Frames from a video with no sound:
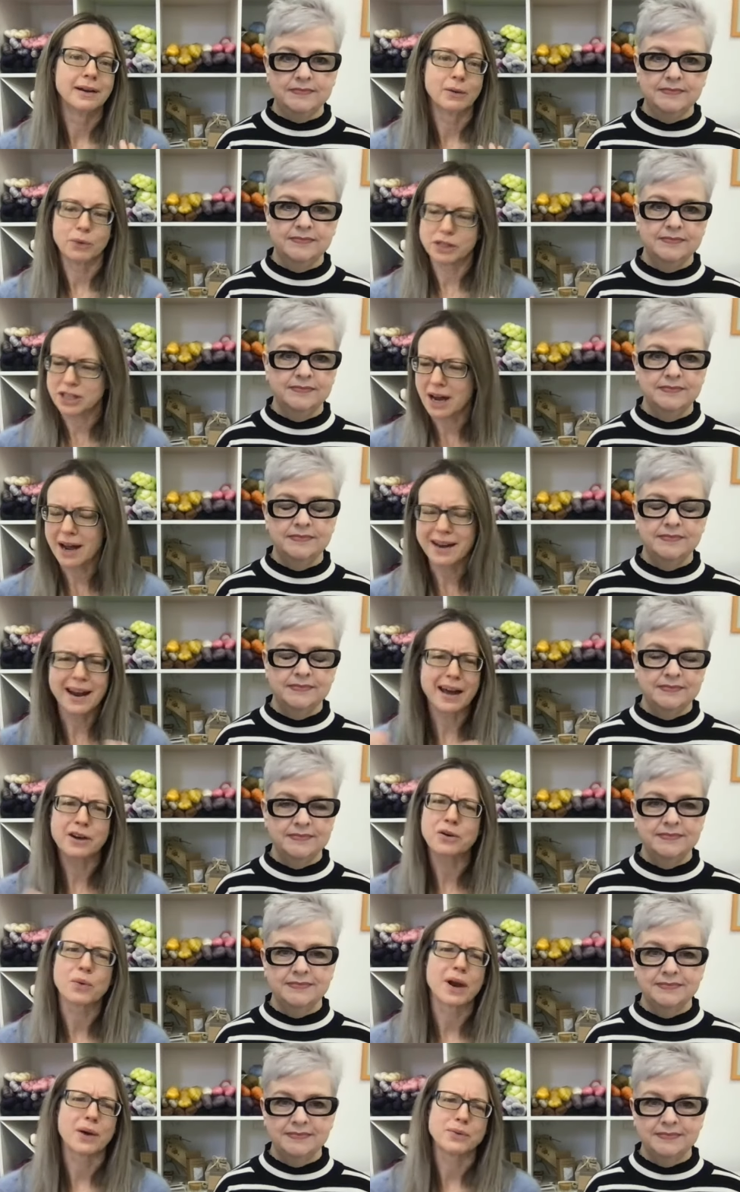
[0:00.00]
Speaker 1: which I, I don't
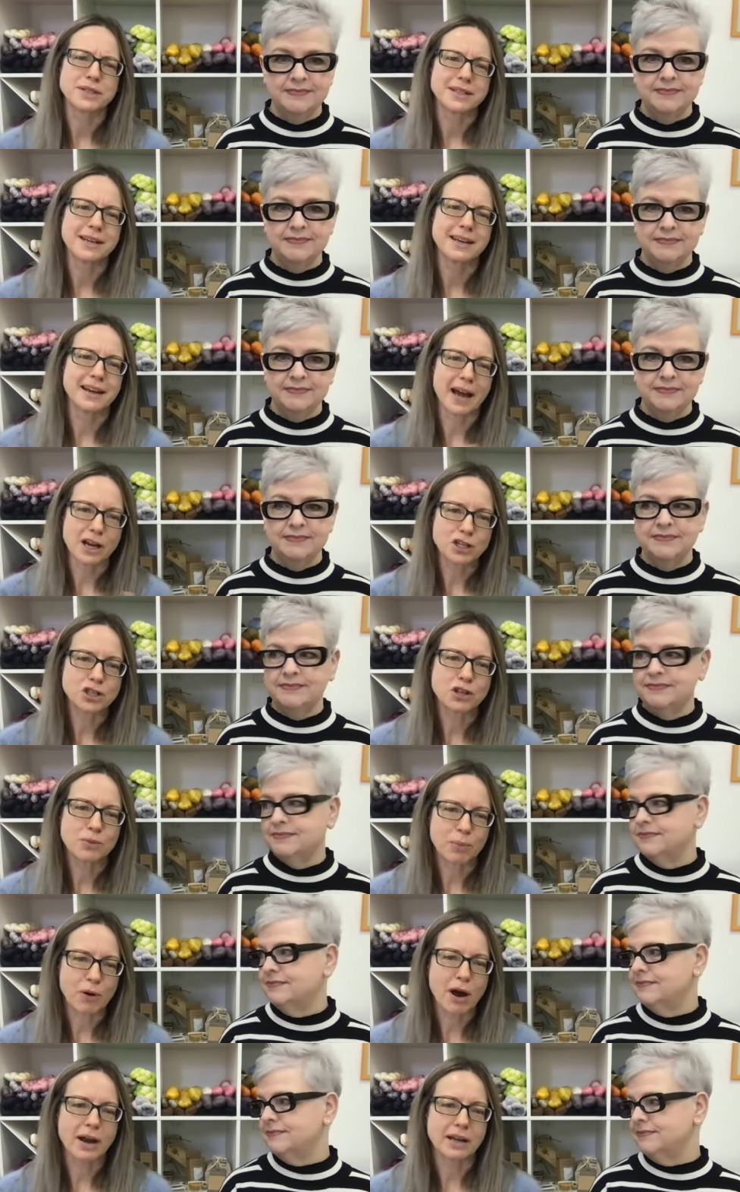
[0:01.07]
know what I was thinking. I should have
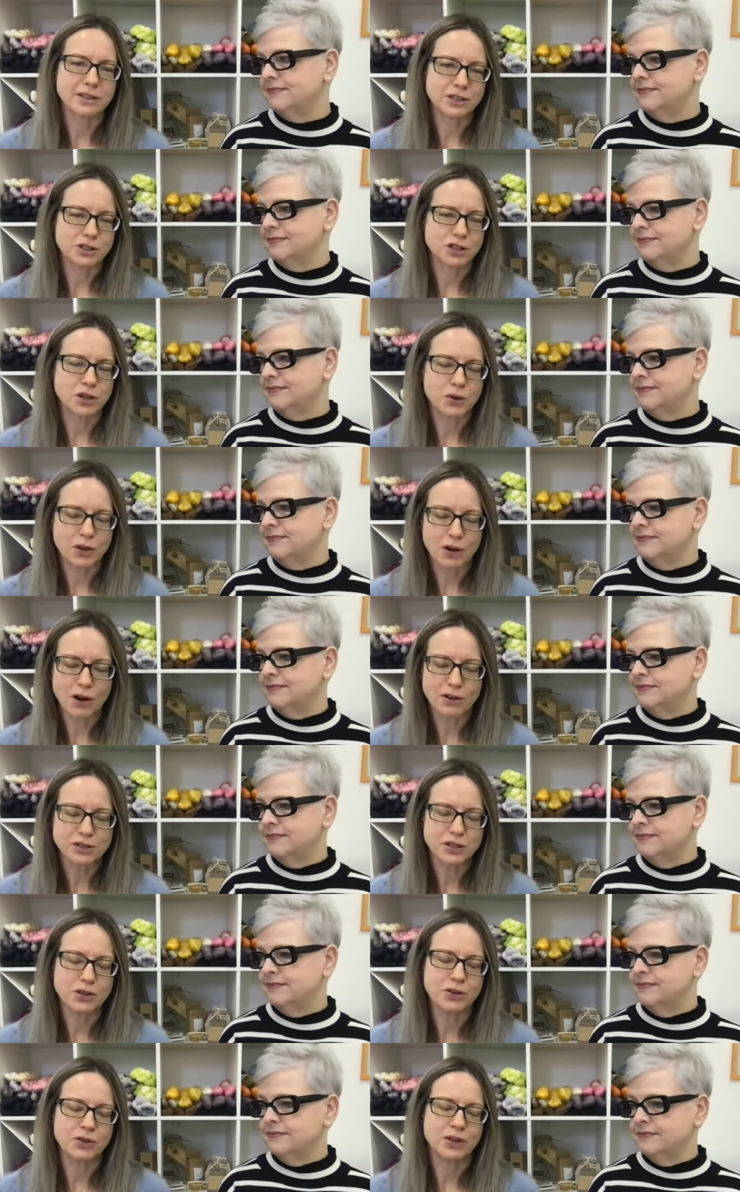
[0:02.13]
brought it to show y'all
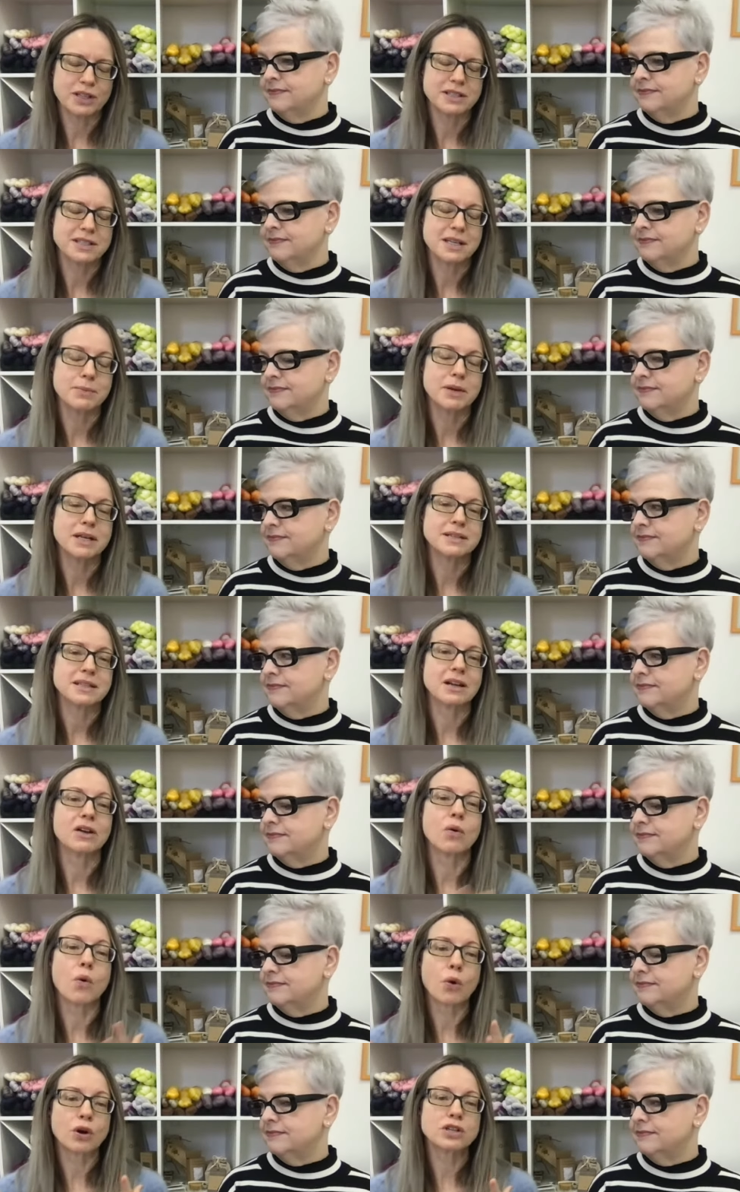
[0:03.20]
so you can see, but it's a
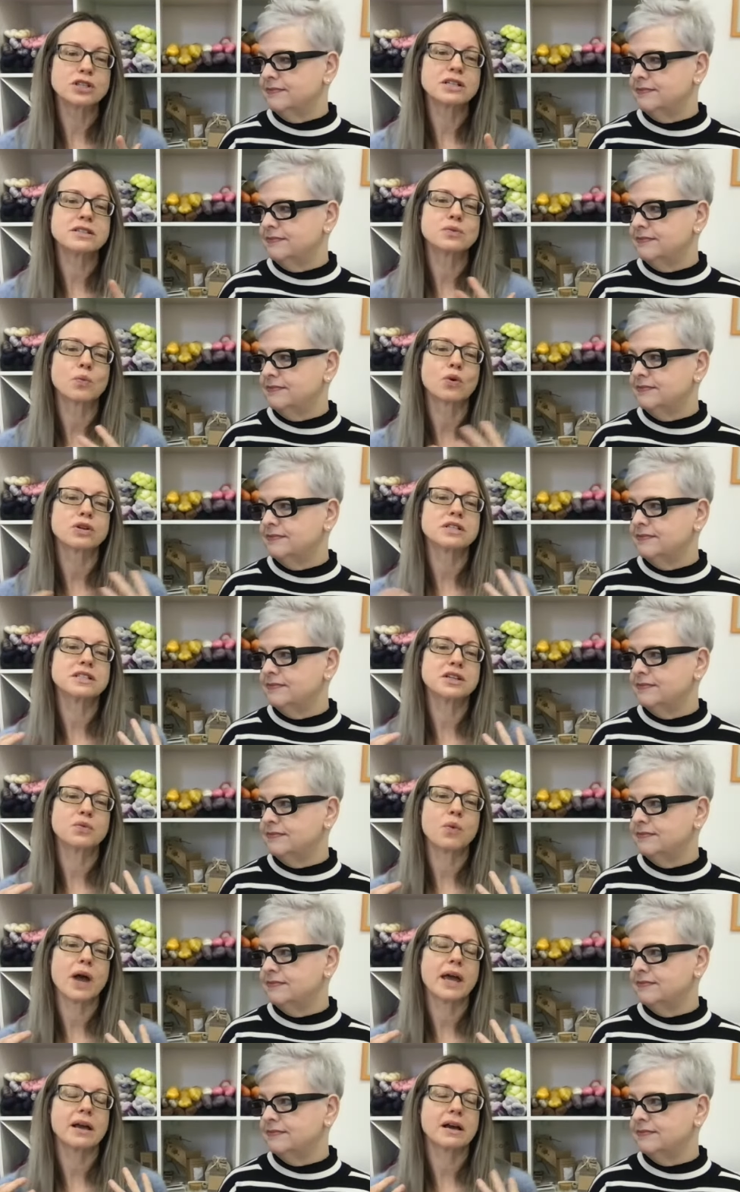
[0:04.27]
gorgeous worsted
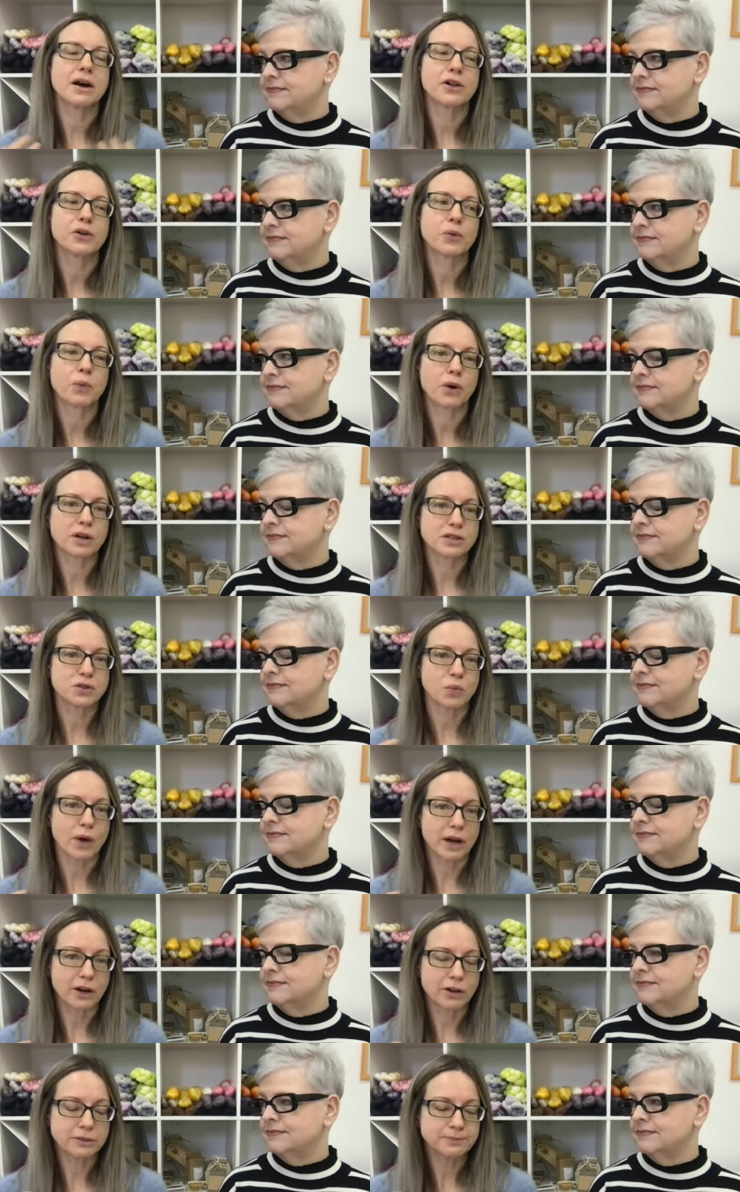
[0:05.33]
weight color work
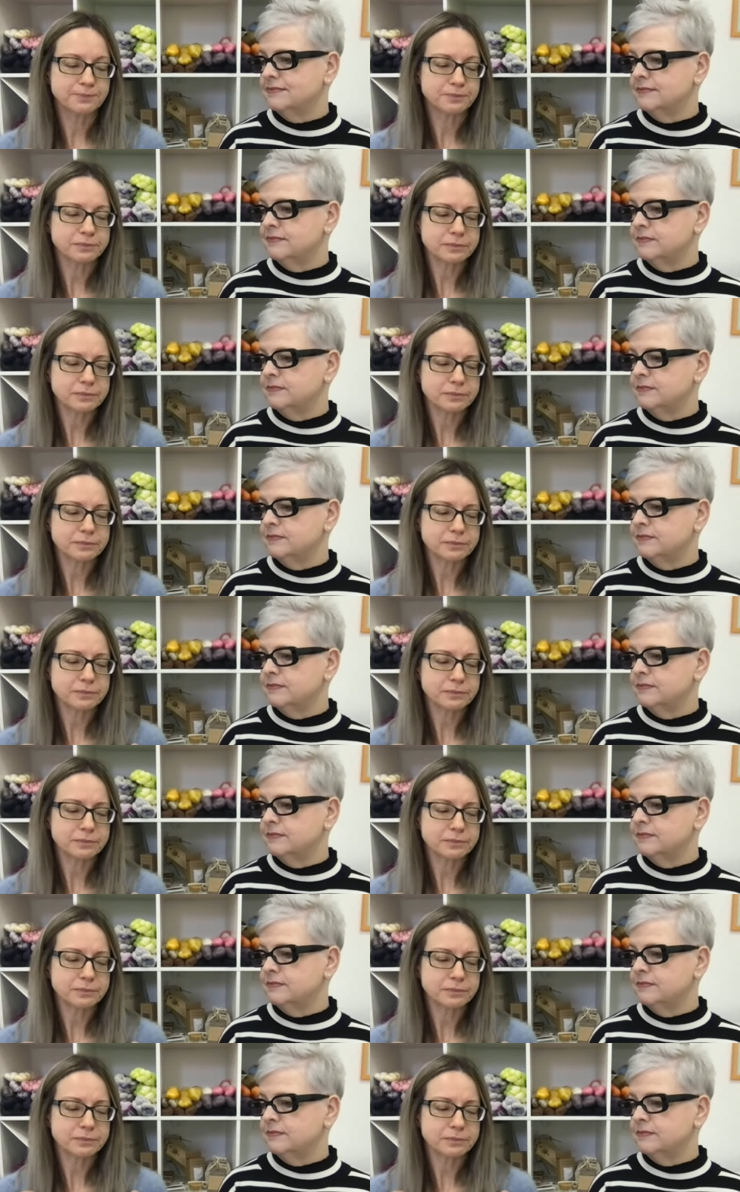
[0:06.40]
sweater.